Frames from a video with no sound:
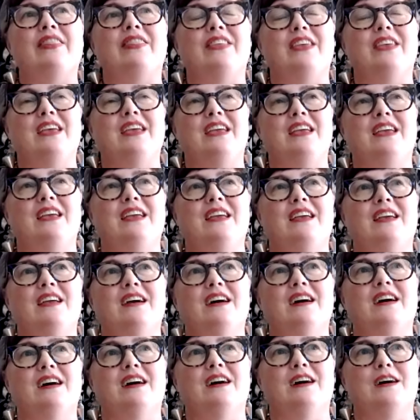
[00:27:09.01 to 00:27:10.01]
the
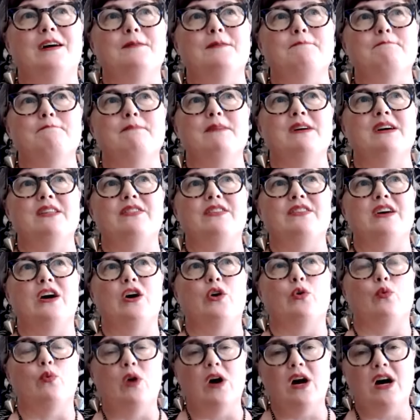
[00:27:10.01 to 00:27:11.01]
um, the
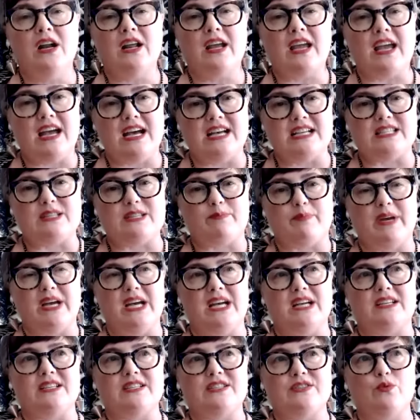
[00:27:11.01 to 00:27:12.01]
erotic
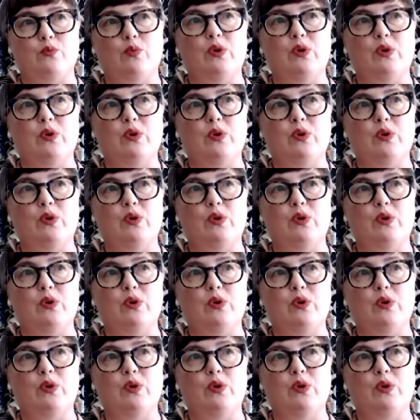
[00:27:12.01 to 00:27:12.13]
aspects,